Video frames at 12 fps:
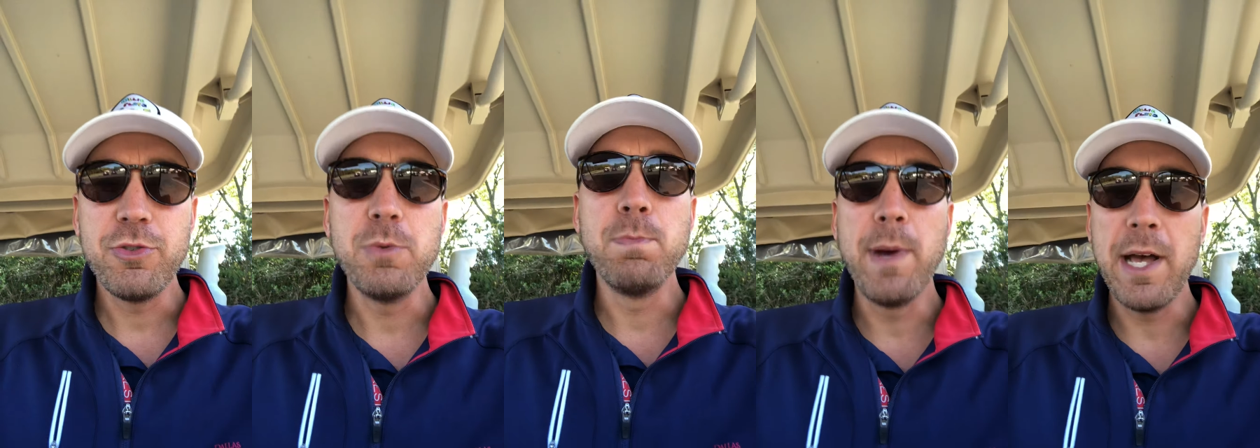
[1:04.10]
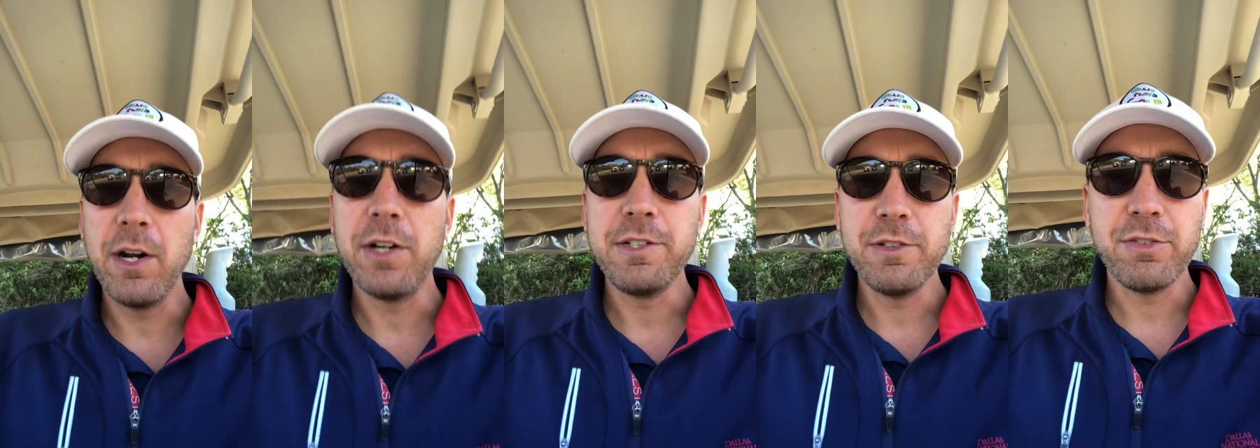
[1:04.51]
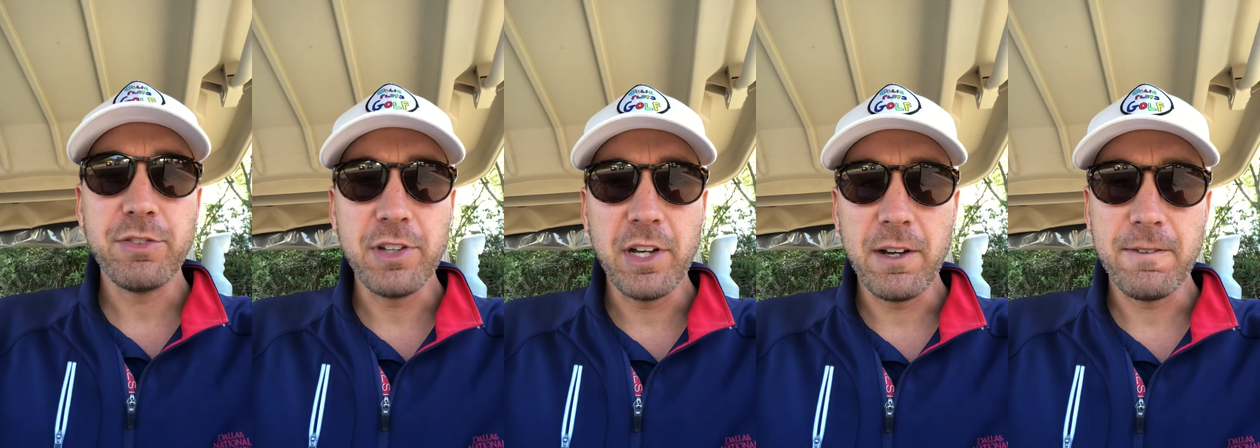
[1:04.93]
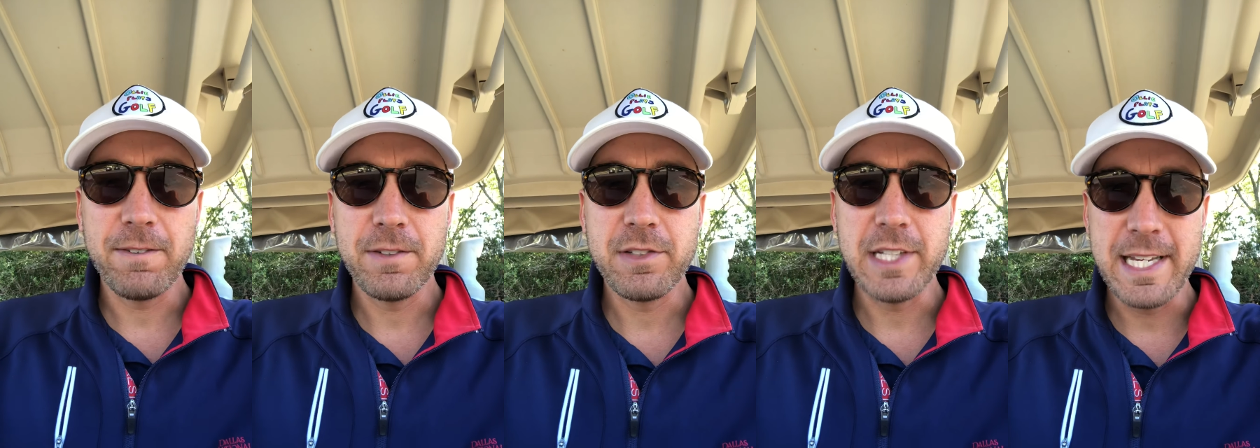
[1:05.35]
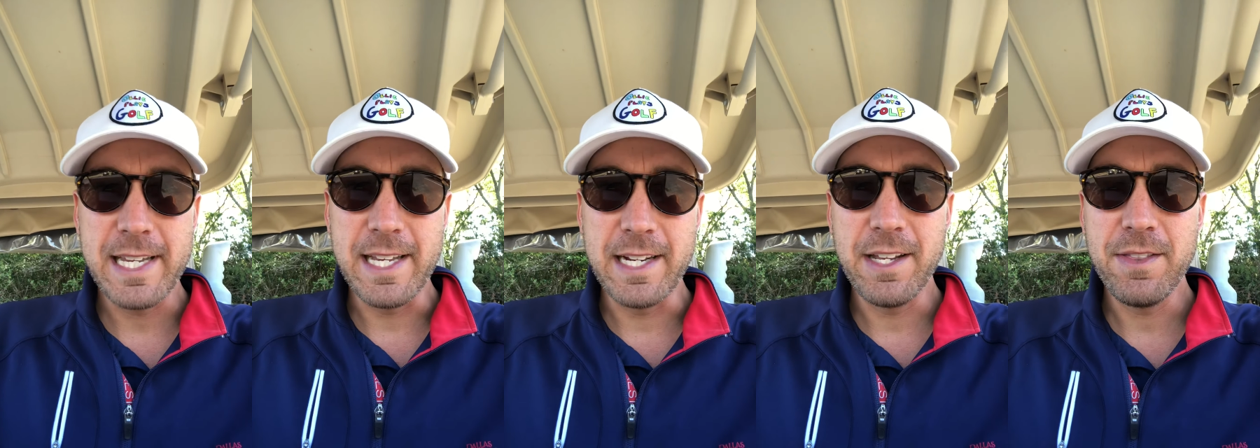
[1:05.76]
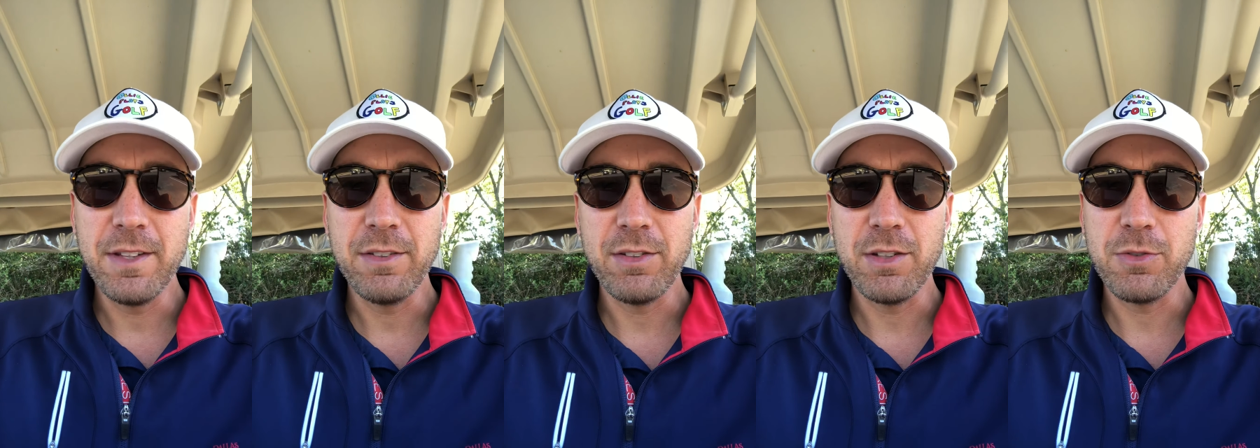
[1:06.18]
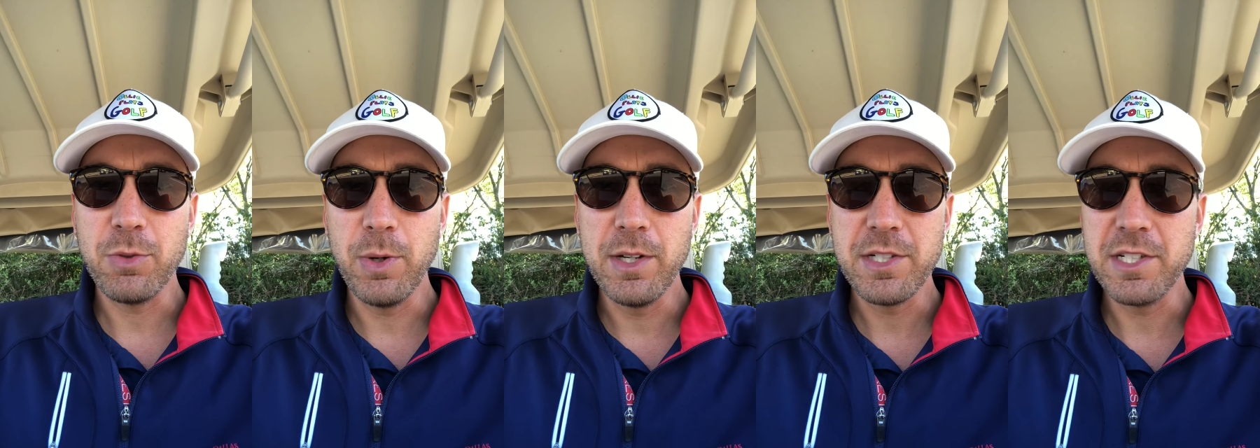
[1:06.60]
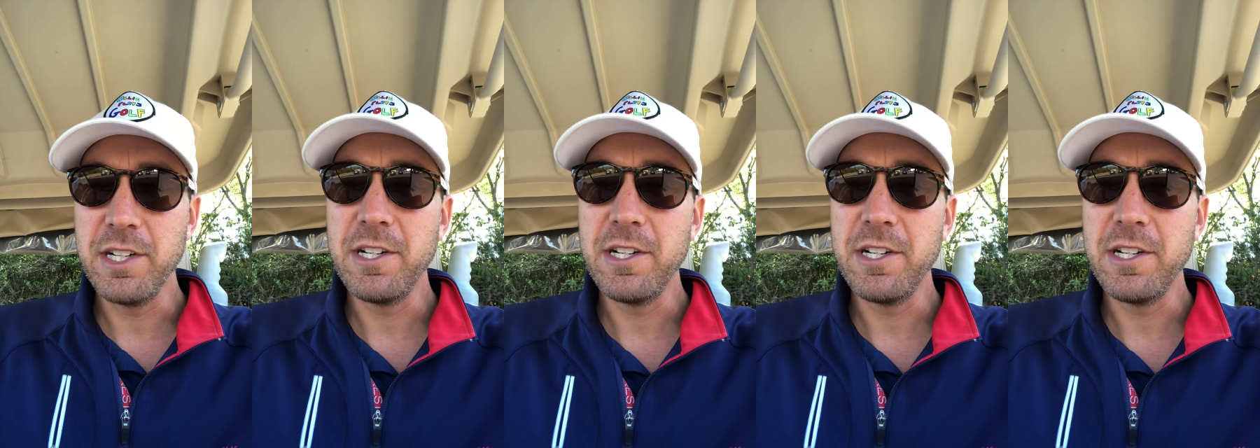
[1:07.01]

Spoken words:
you bet on yourself to hit in this situation?